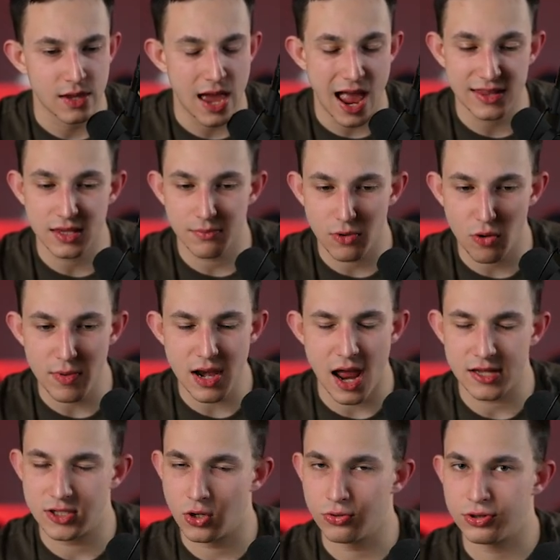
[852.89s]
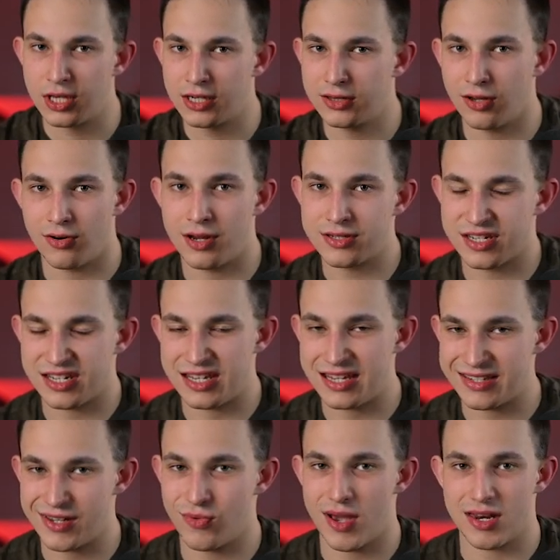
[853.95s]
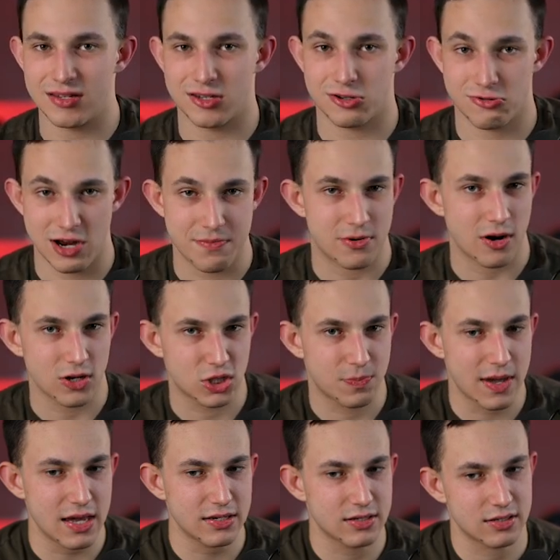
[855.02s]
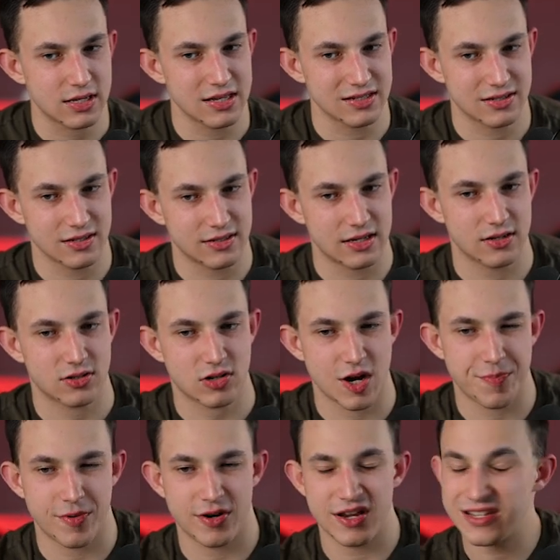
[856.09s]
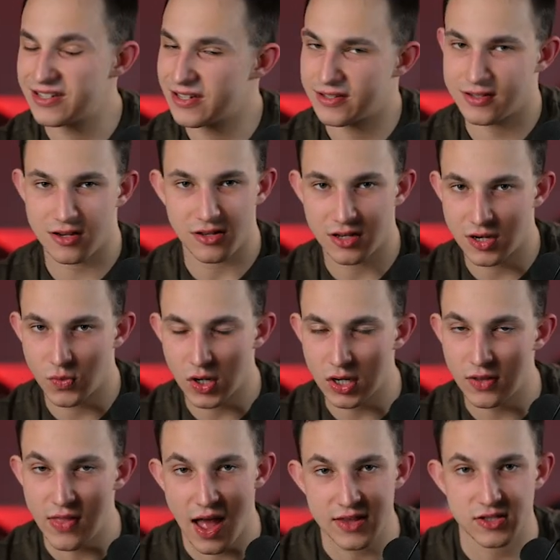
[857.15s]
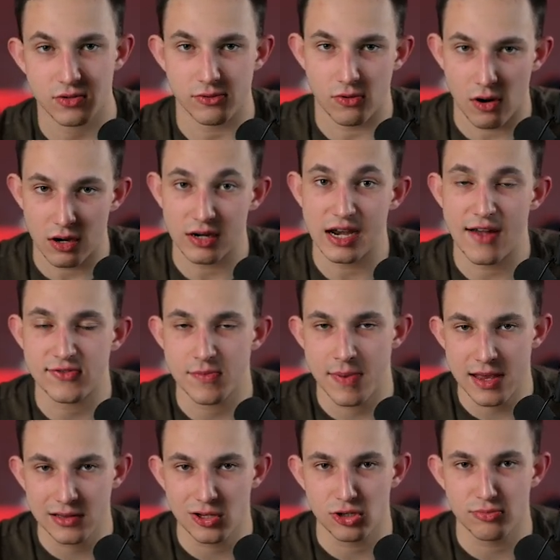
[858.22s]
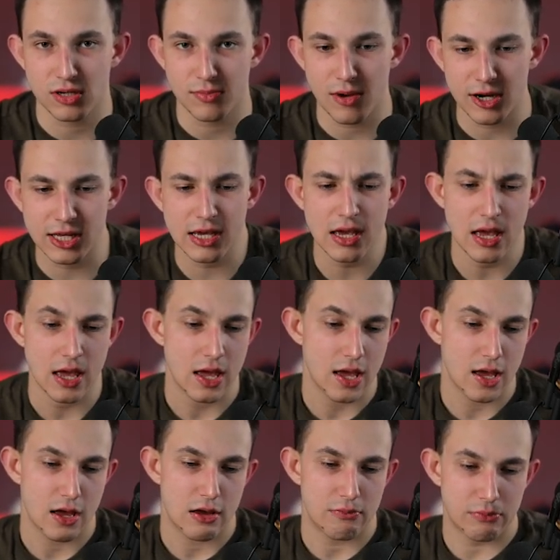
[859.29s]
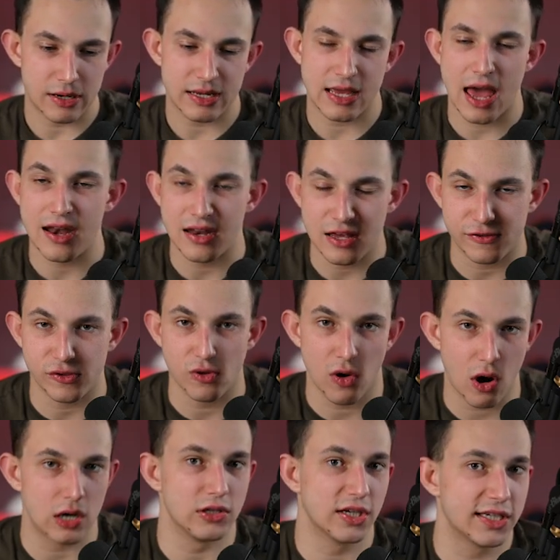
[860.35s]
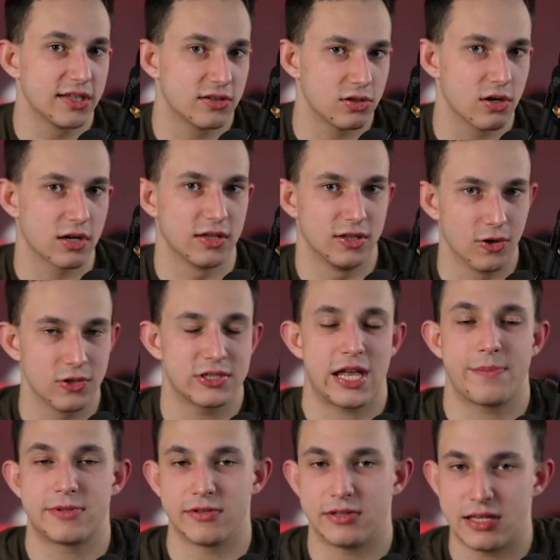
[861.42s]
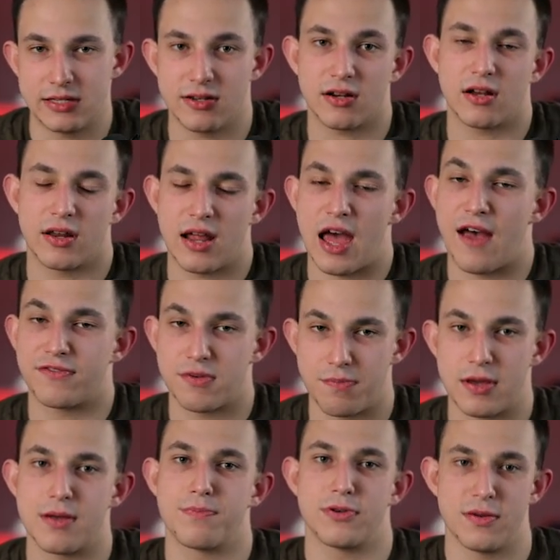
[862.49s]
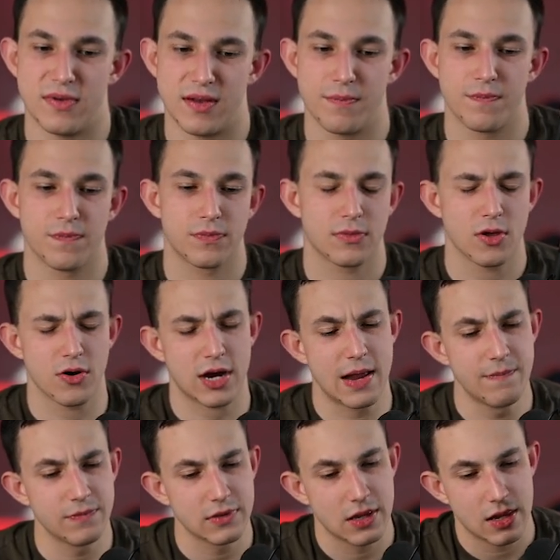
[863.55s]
At the moment, I don't think there is an easy way to scrape Crunchbase. Instant Data Scraper isn't necessarily going to work on that, so you are going to have to pay a little bit of money. But again, if you are looking to target those types of leads, you're going to have to pay a premium. Okay?